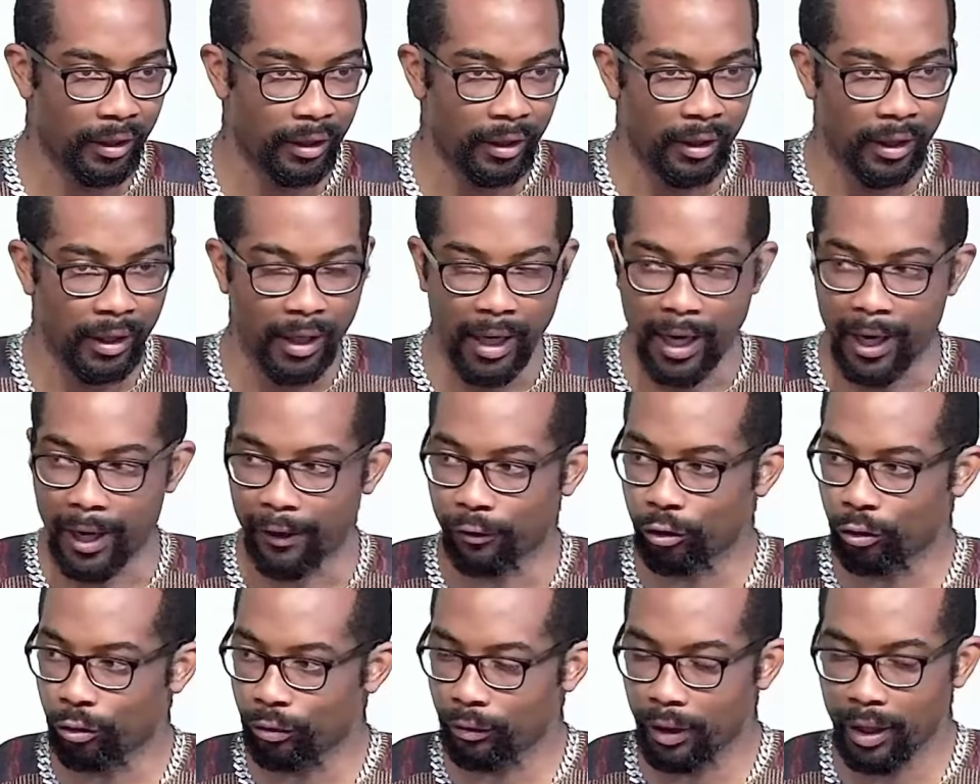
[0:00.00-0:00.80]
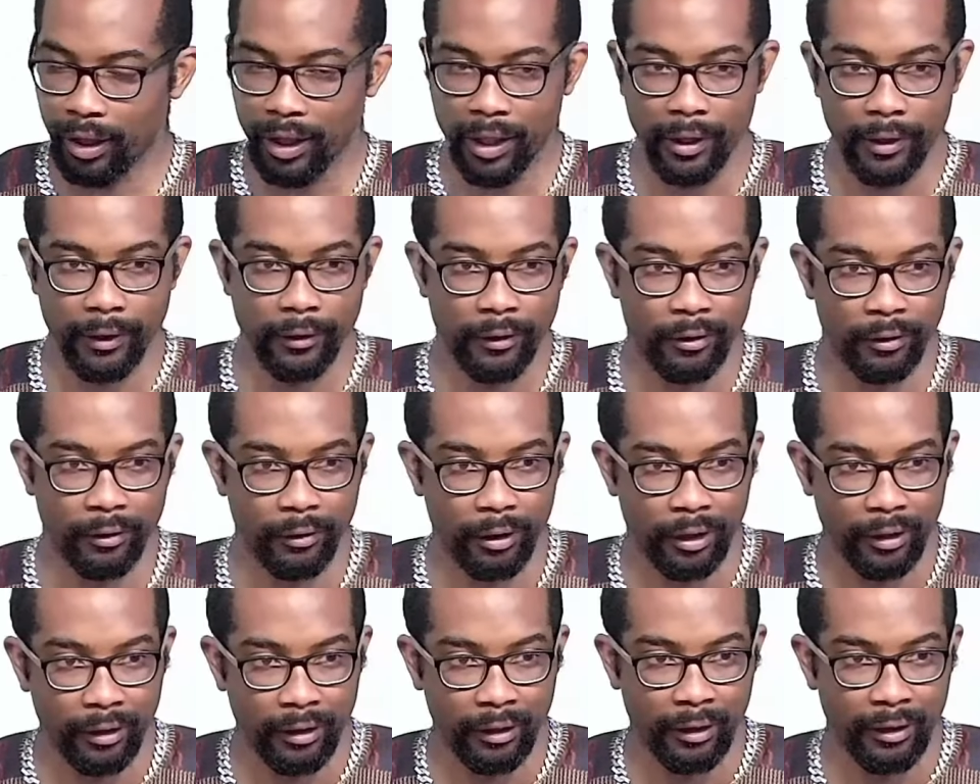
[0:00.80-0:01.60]
I've tried.
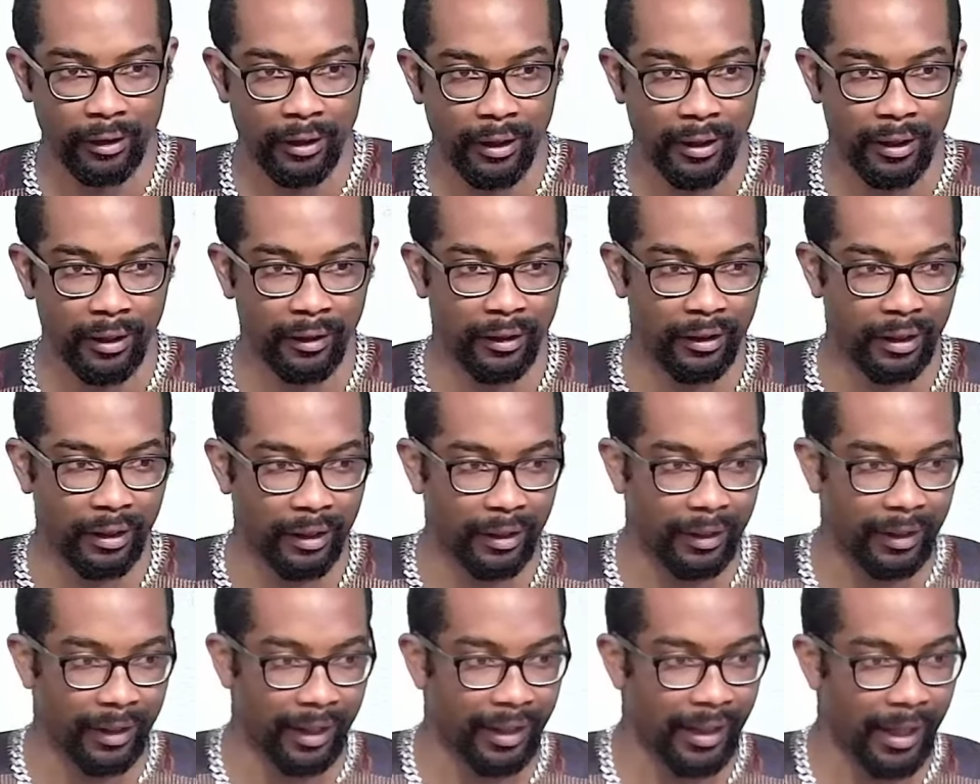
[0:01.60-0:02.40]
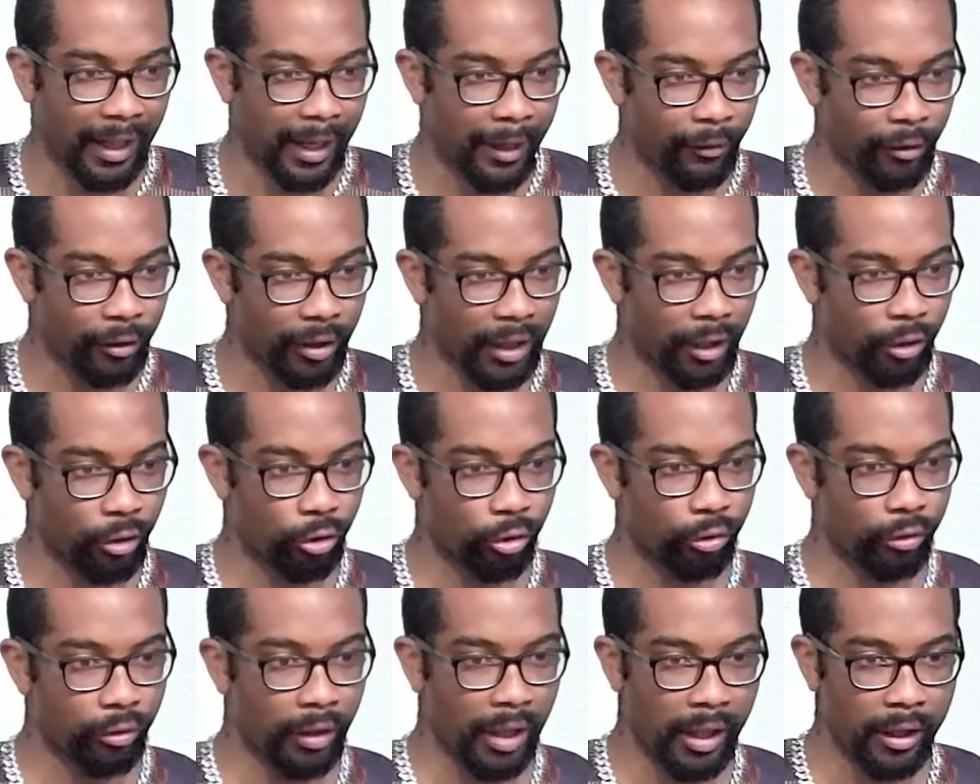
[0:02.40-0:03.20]
It's like every time I
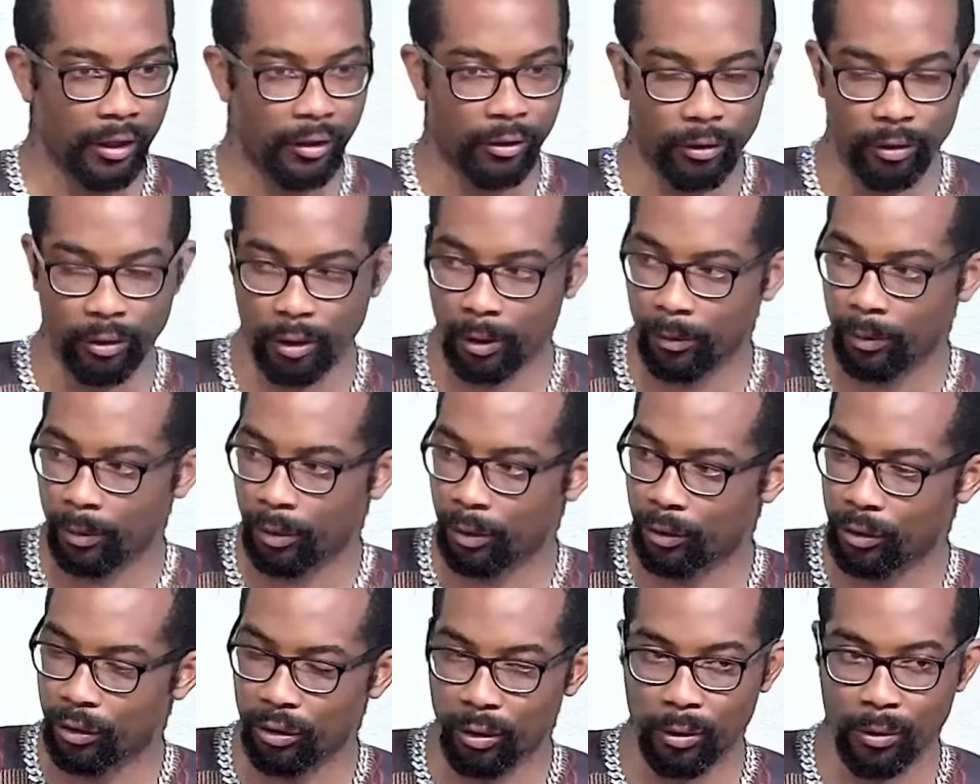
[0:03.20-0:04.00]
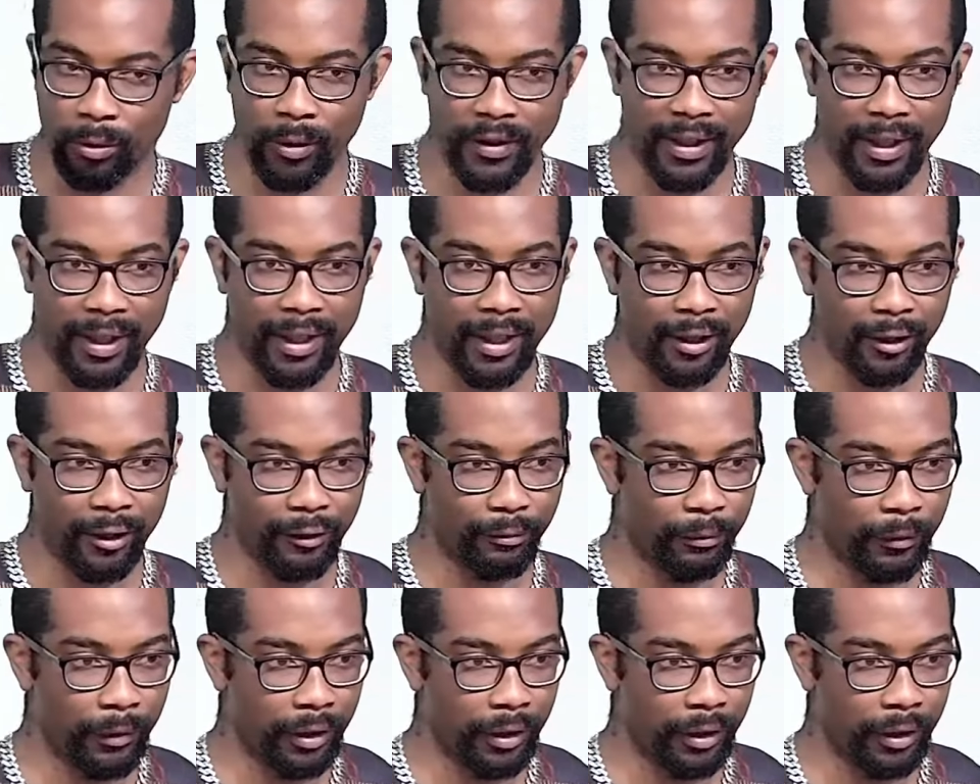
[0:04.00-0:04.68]
try, someone is always ahead of me.